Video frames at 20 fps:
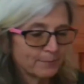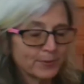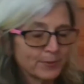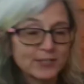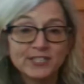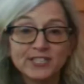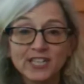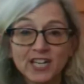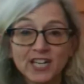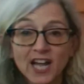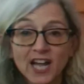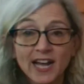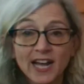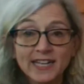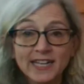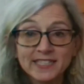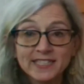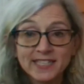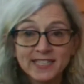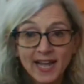
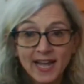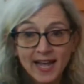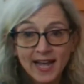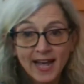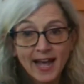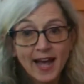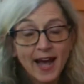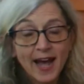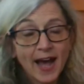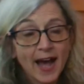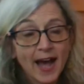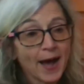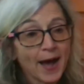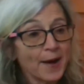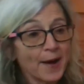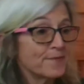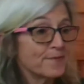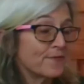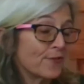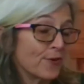personalized
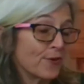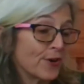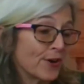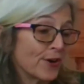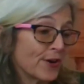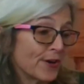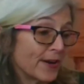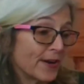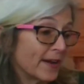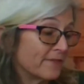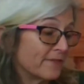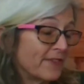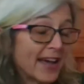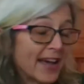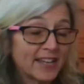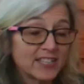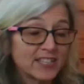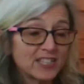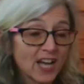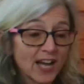for a
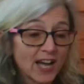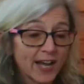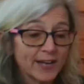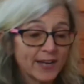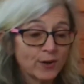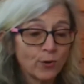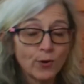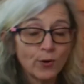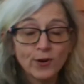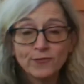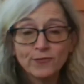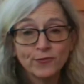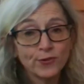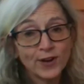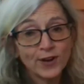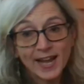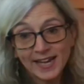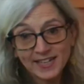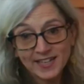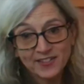Valentine or for
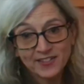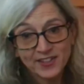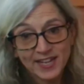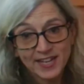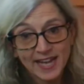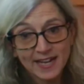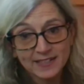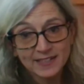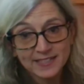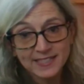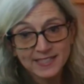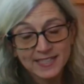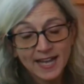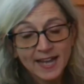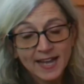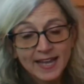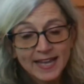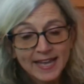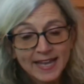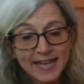anything else.
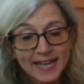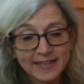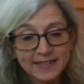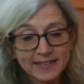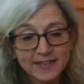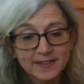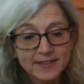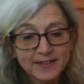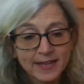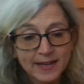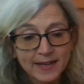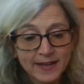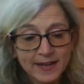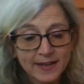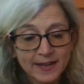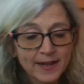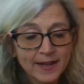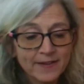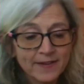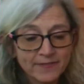In the
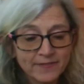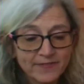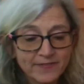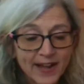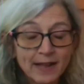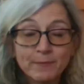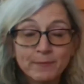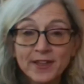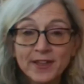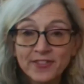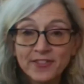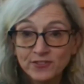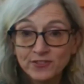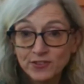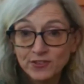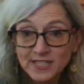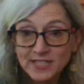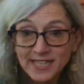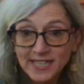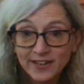Falmouth
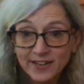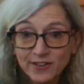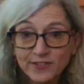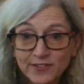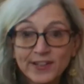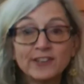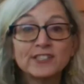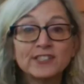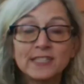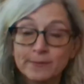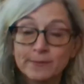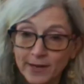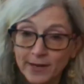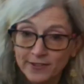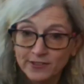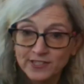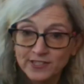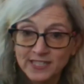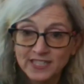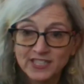newsletter, there are some
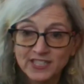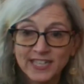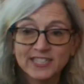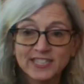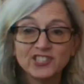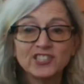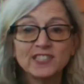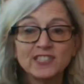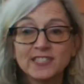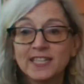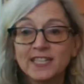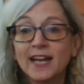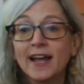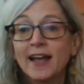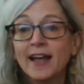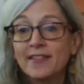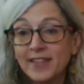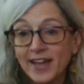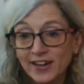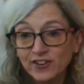other suggestions
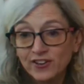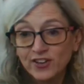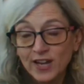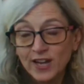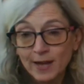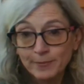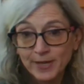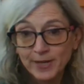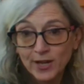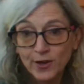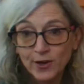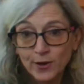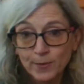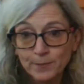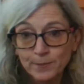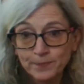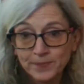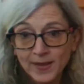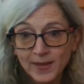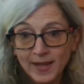that are coming
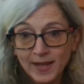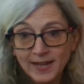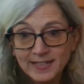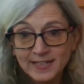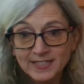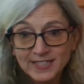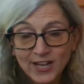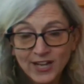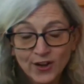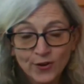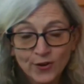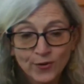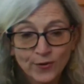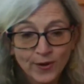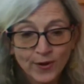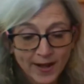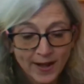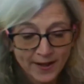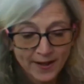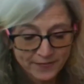home.
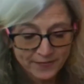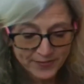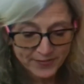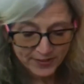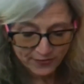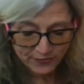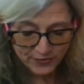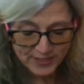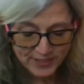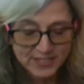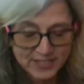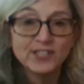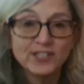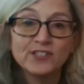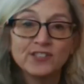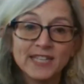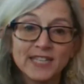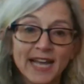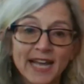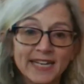So feel free to
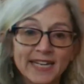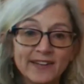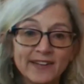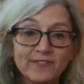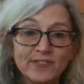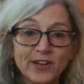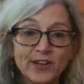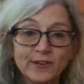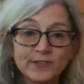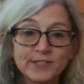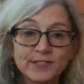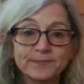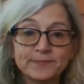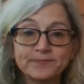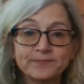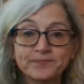use any of those.